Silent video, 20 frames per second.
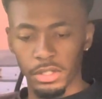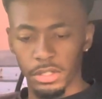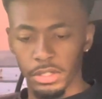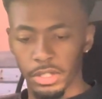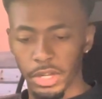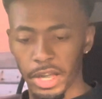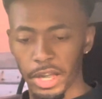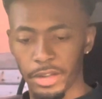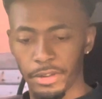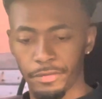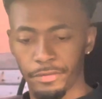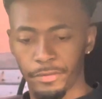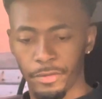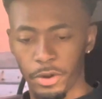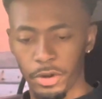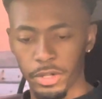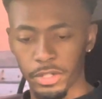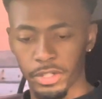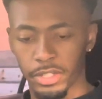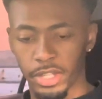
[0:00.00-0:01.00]
Jack
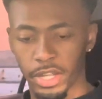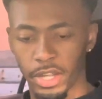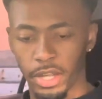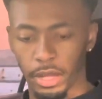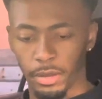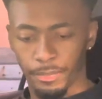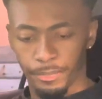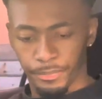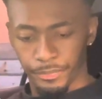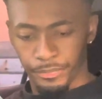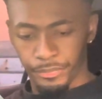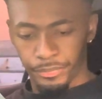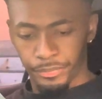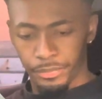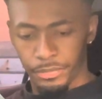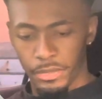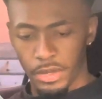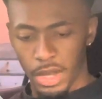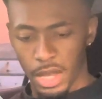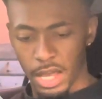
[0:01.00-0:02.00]
Fawcett.
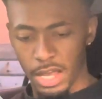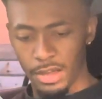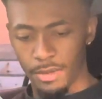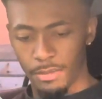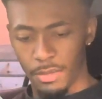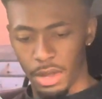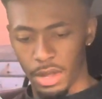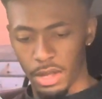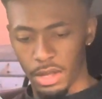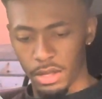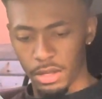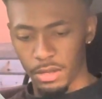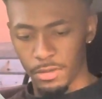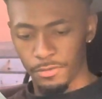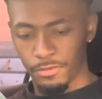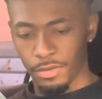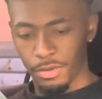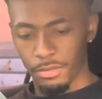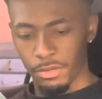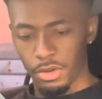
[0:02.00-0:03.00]
Hey, man, I'm
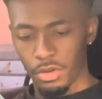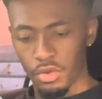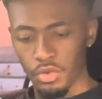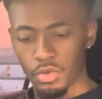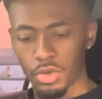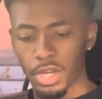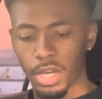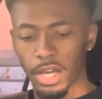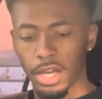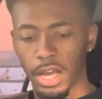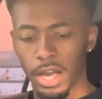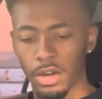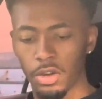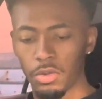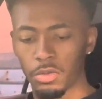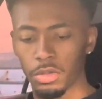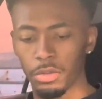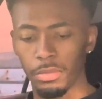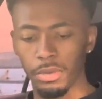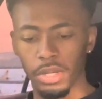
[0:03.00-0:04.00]
from the UK. I
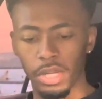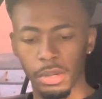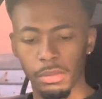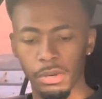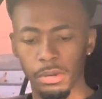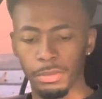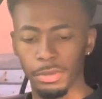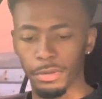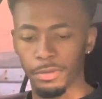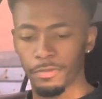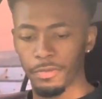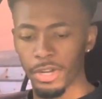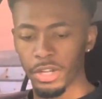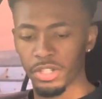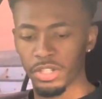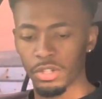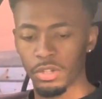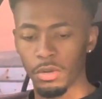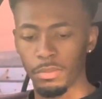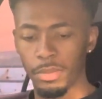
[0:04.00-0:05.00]
hope to become a
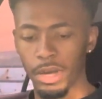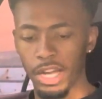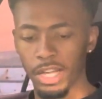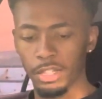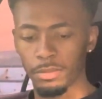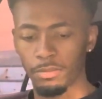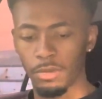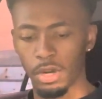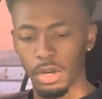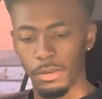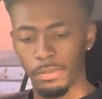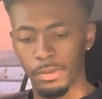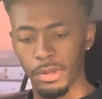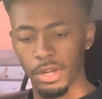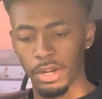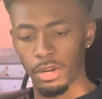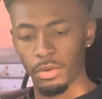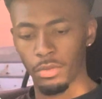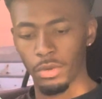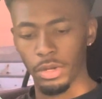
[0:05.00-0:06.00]
professional basketball
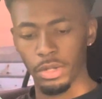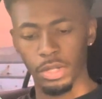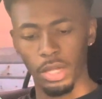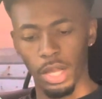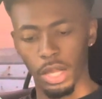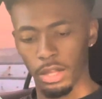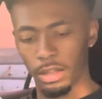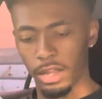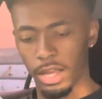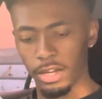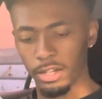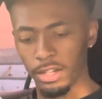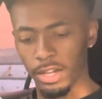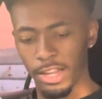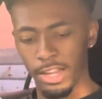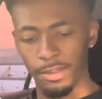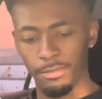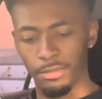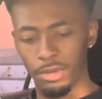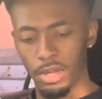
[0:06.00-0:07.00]
player one day, like the
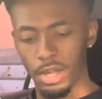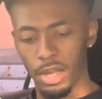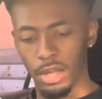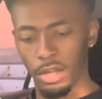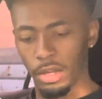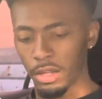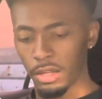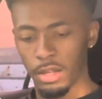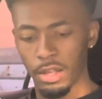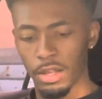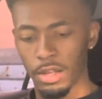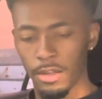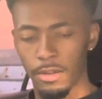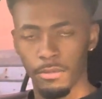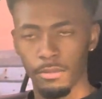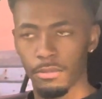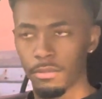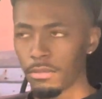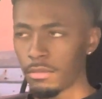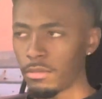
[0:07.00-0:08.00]
NBA.
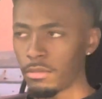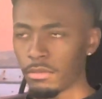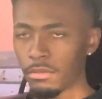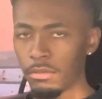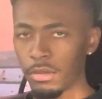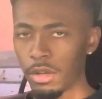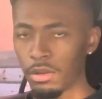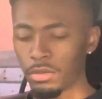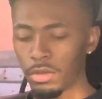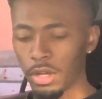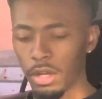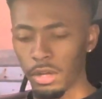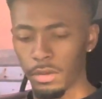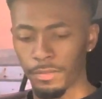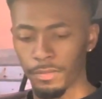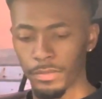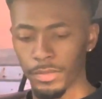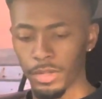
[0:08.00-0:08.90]
Okay.